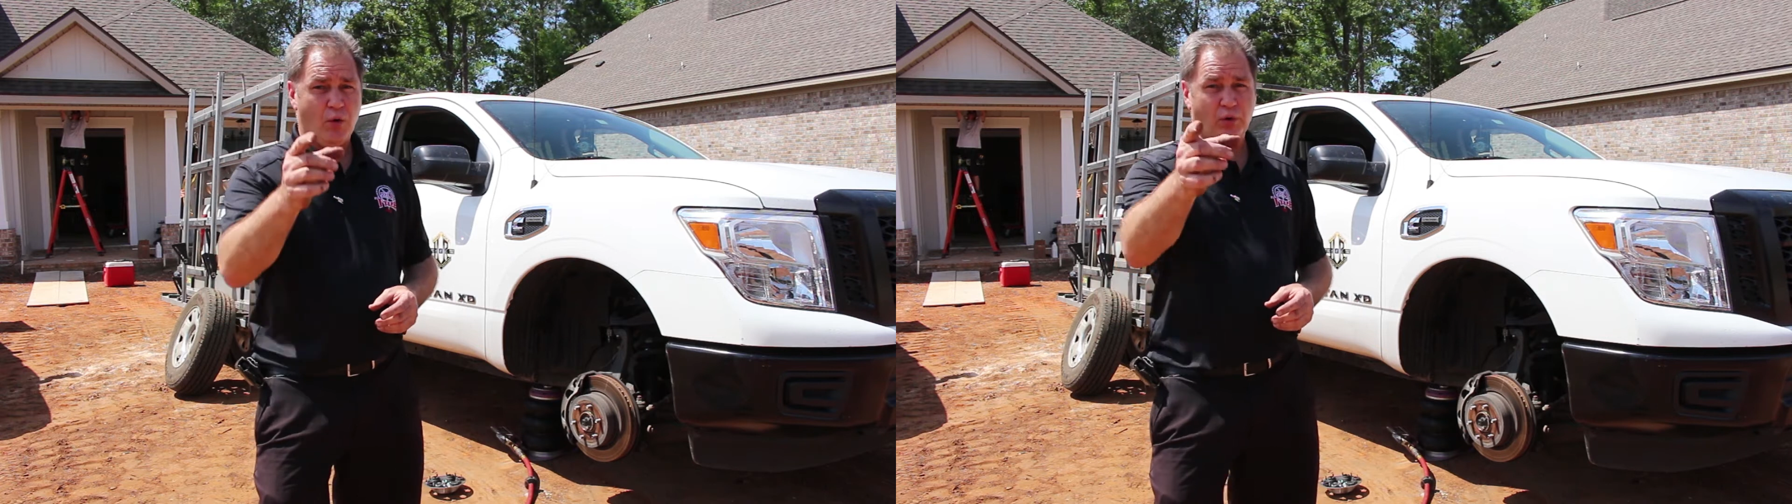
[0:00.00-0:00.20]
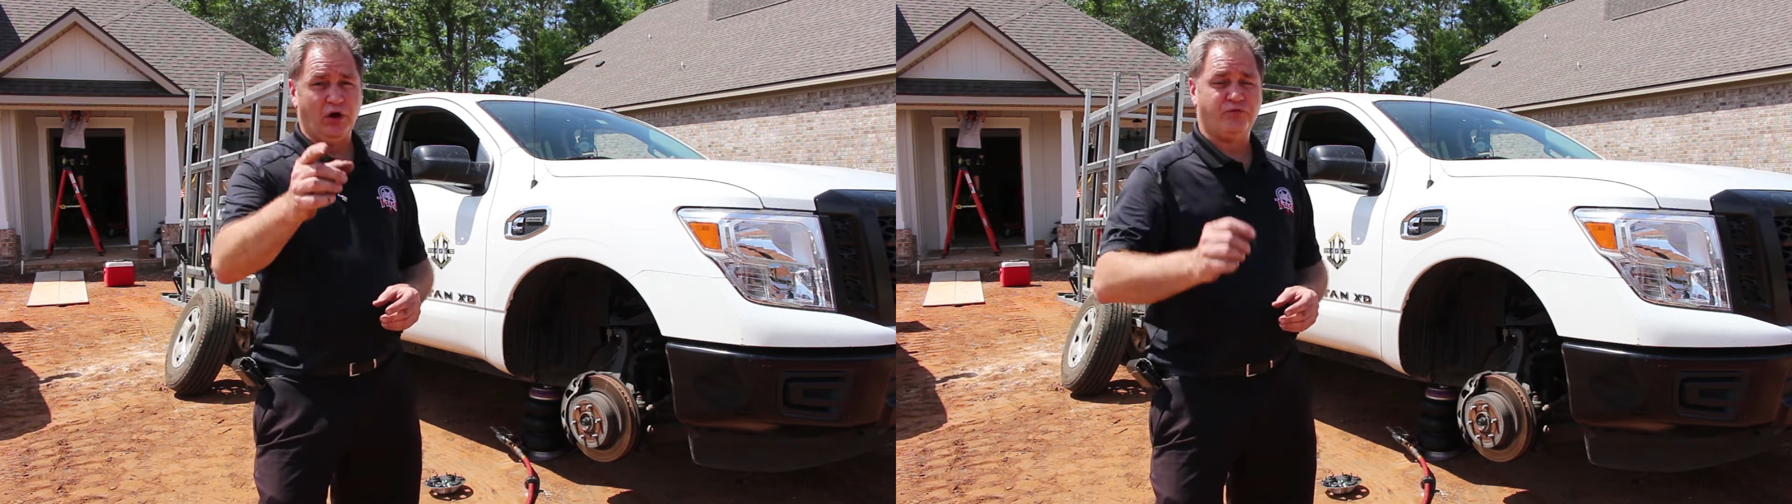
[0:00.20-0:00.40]

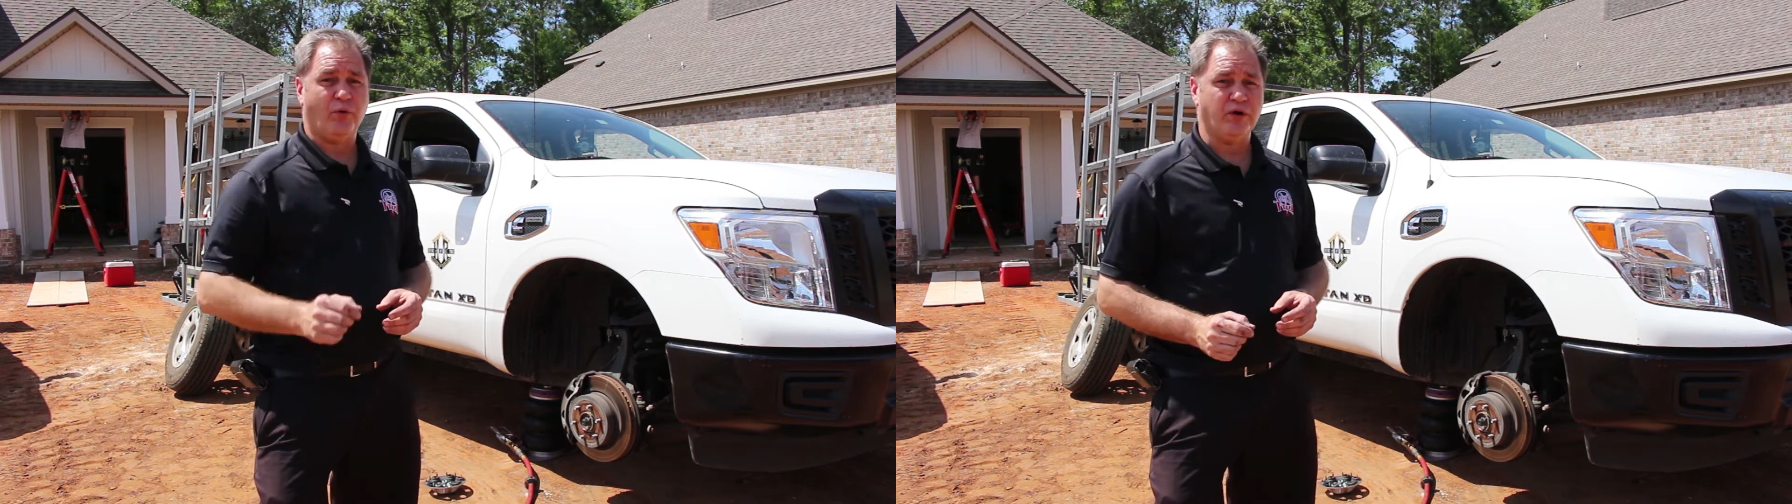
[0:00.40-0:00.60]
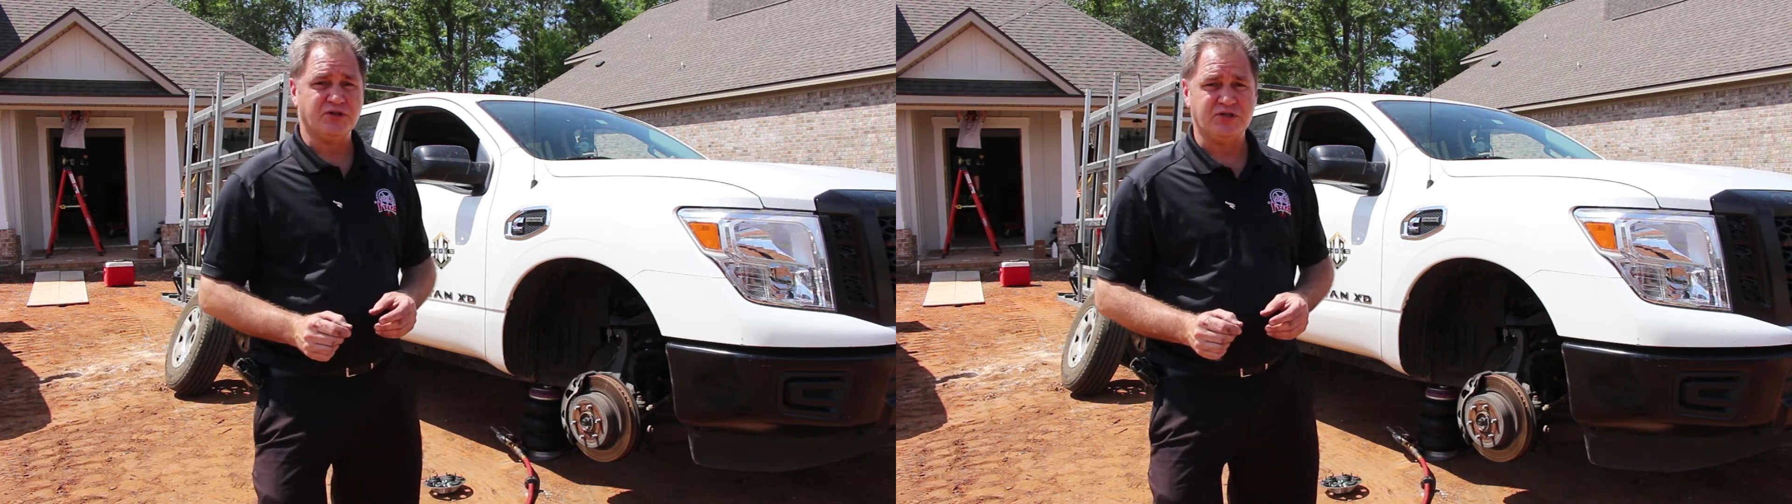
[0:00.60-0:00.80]
we look
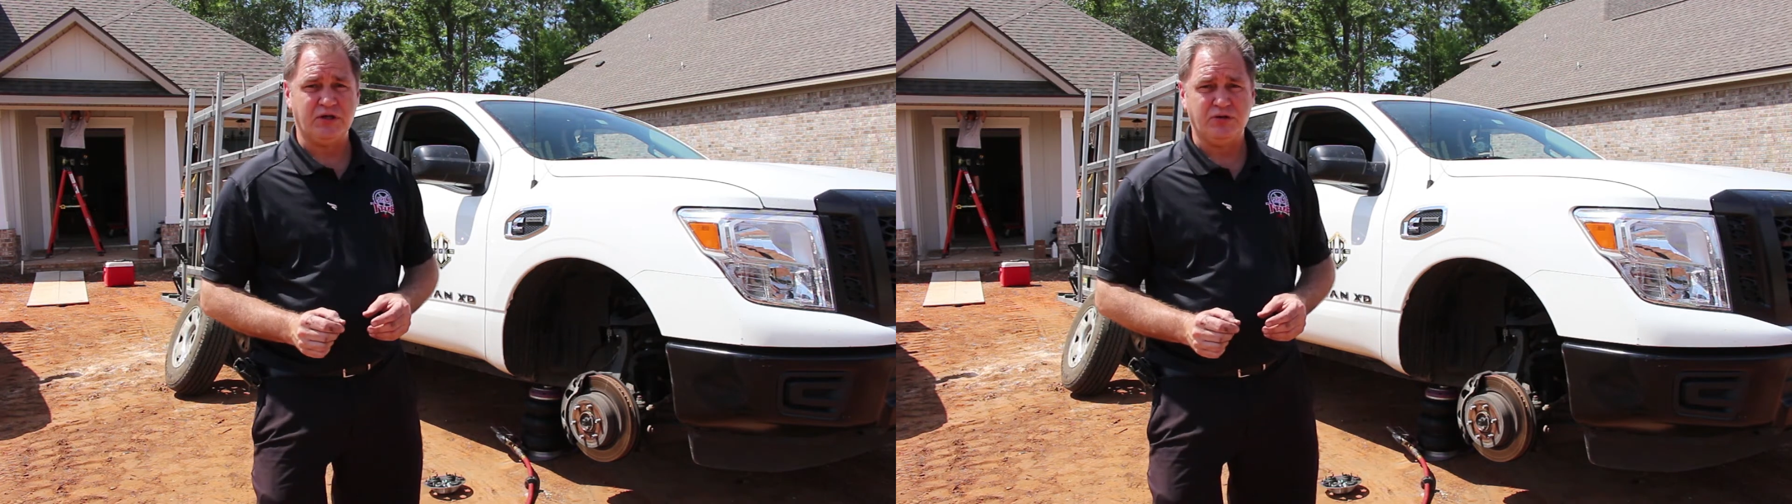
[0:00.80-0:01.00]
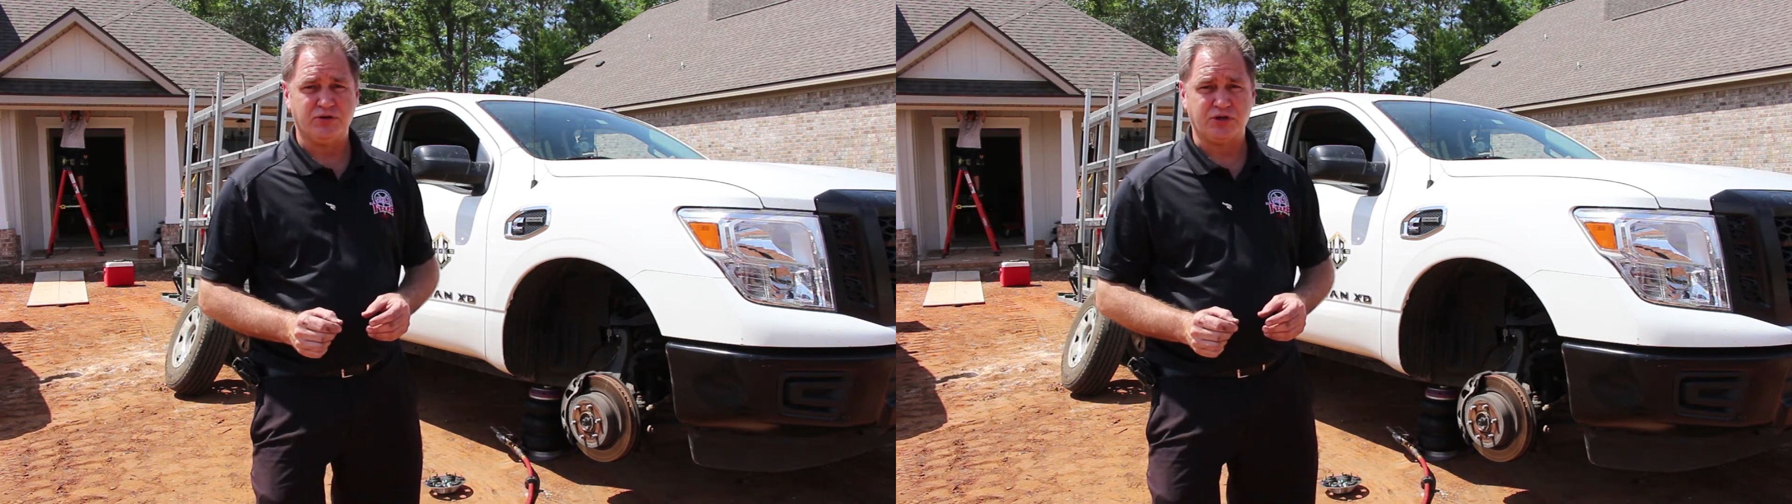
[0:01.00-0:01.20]
forward to
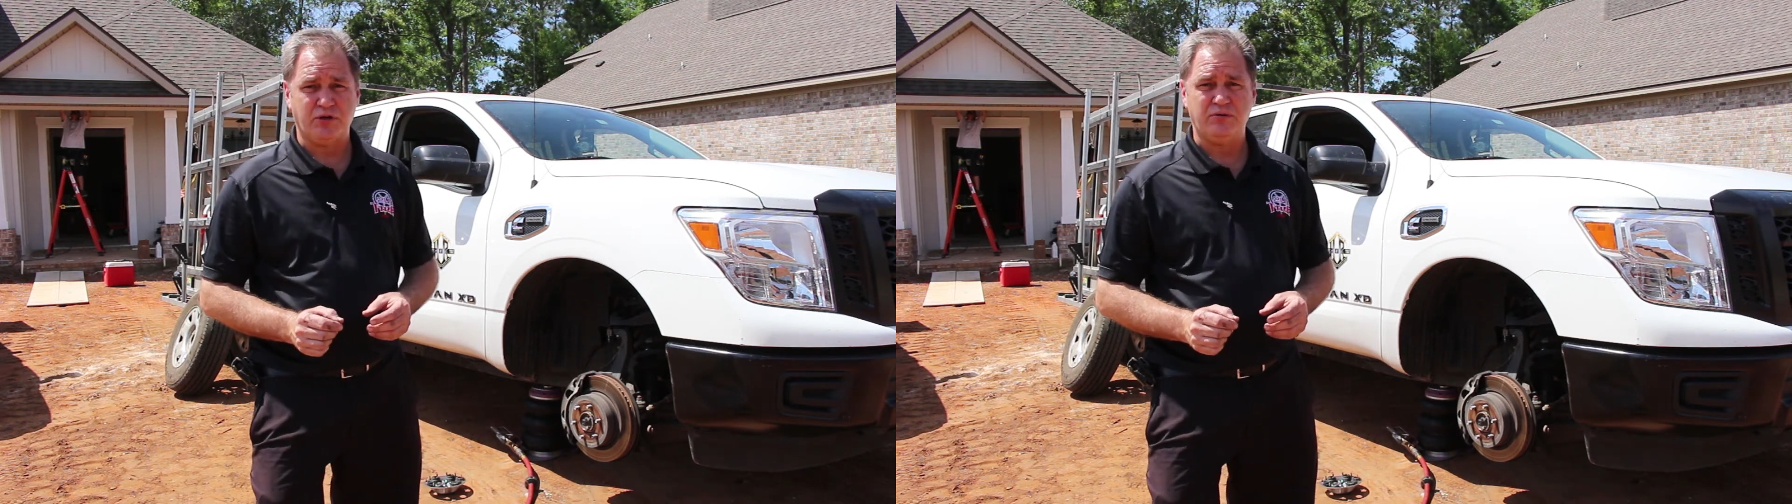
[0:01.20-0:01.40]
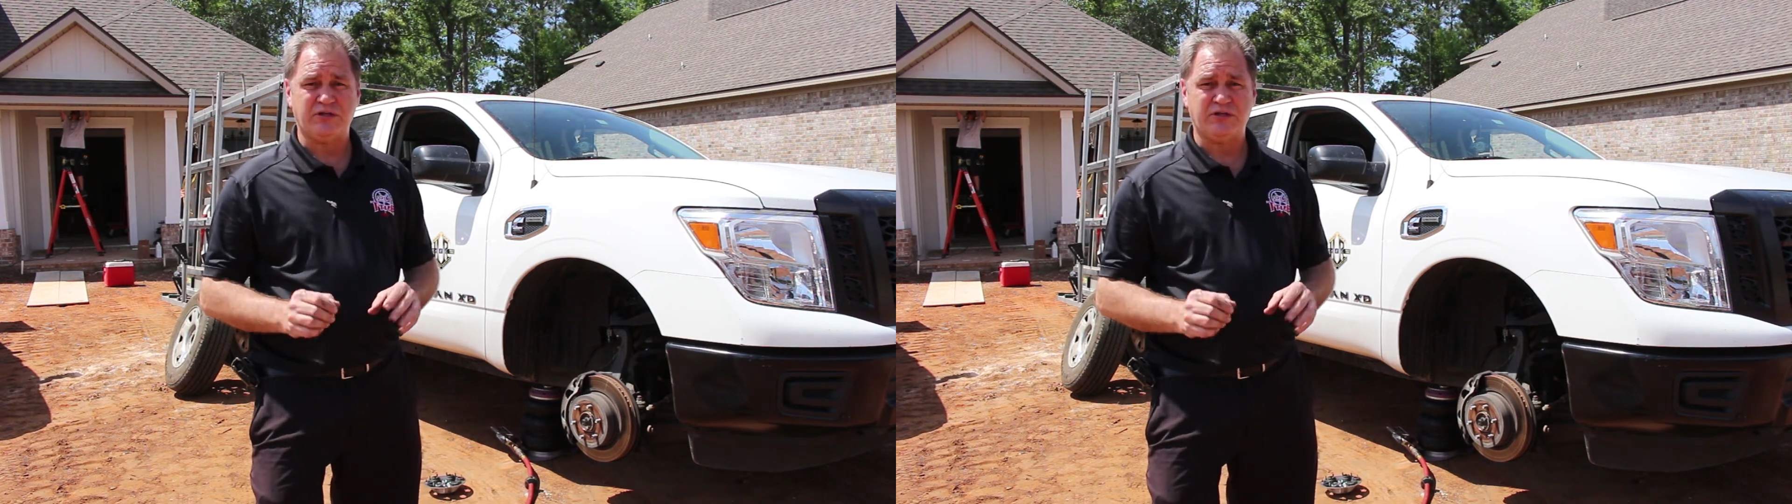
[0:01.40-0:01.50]
seeing you soon,